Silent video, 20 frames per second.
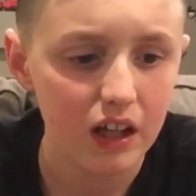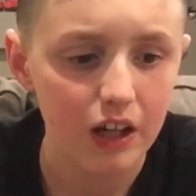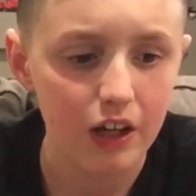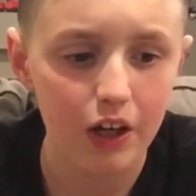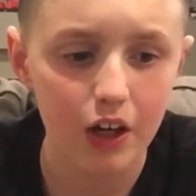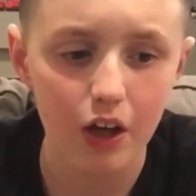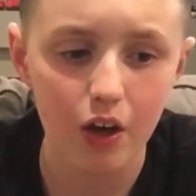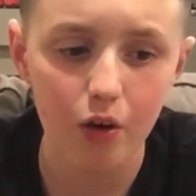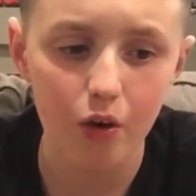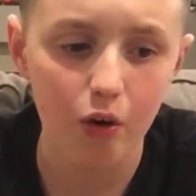
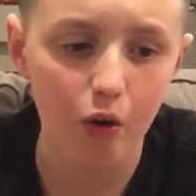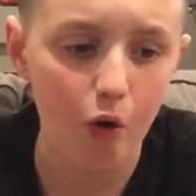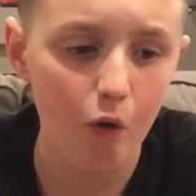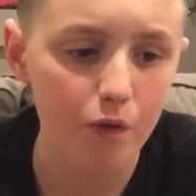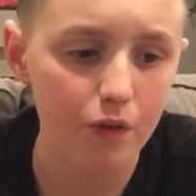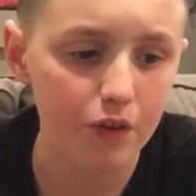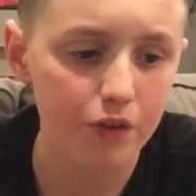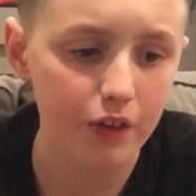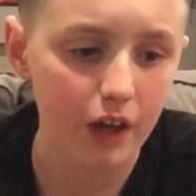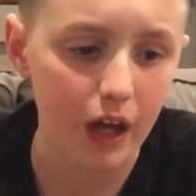No
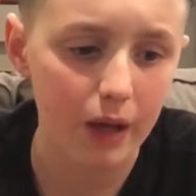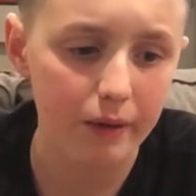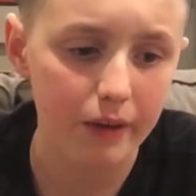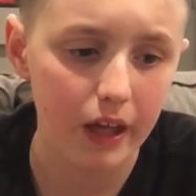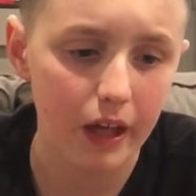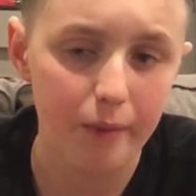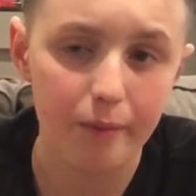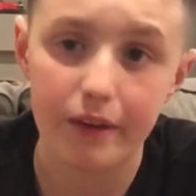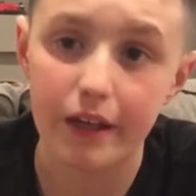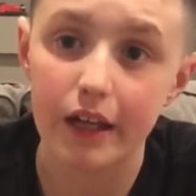overtime
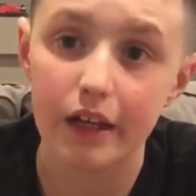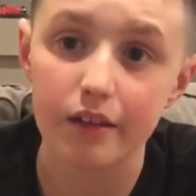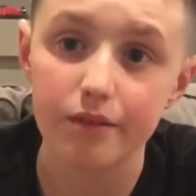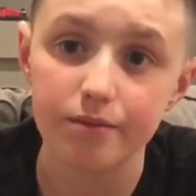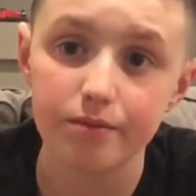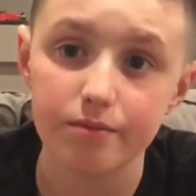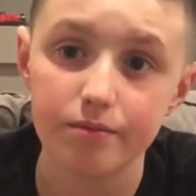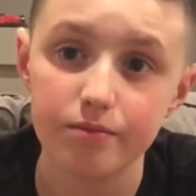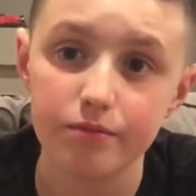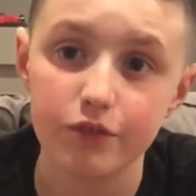game yet,
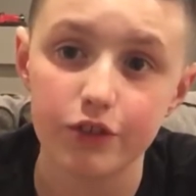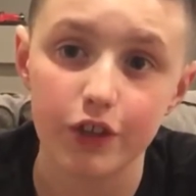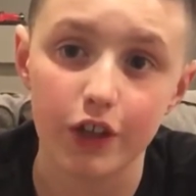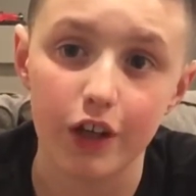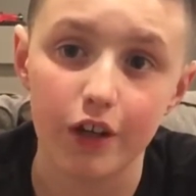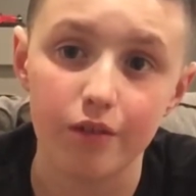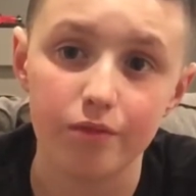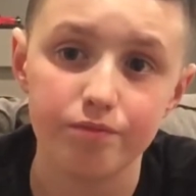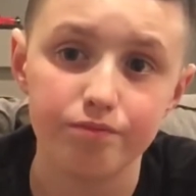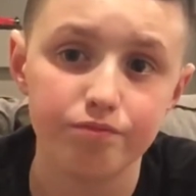
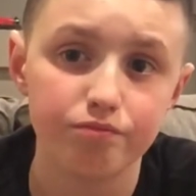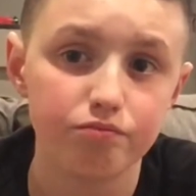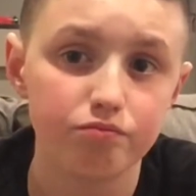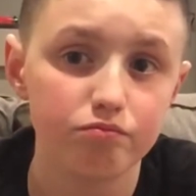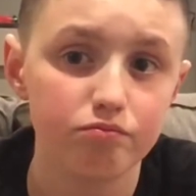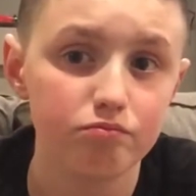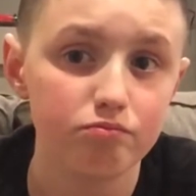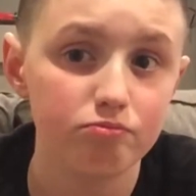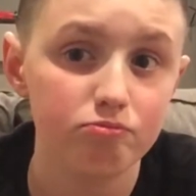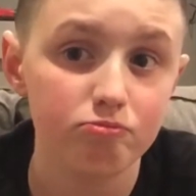so
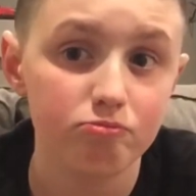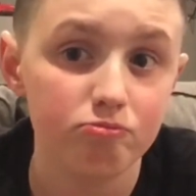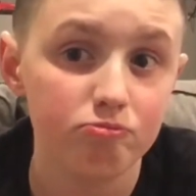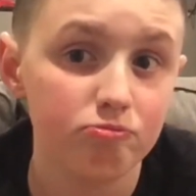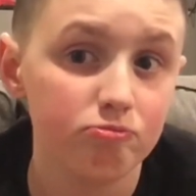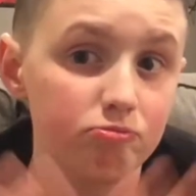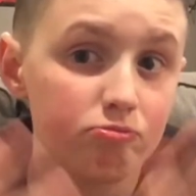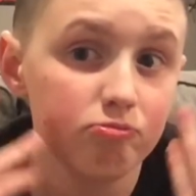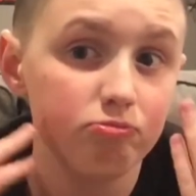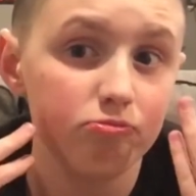
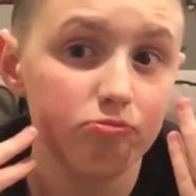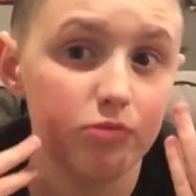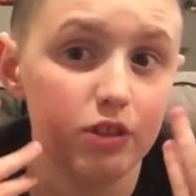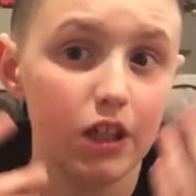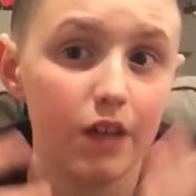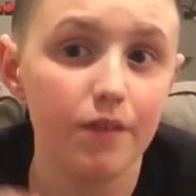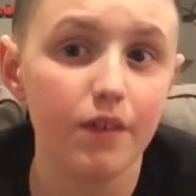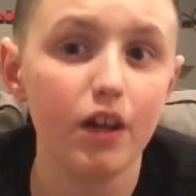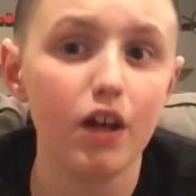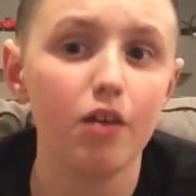you
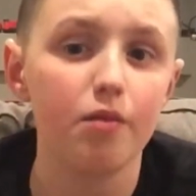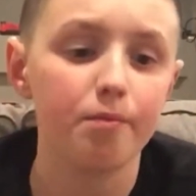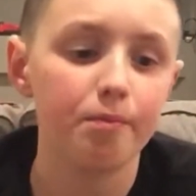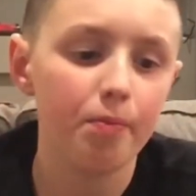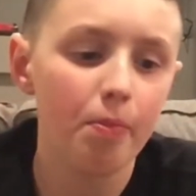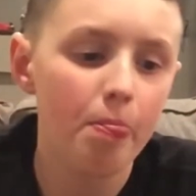never know.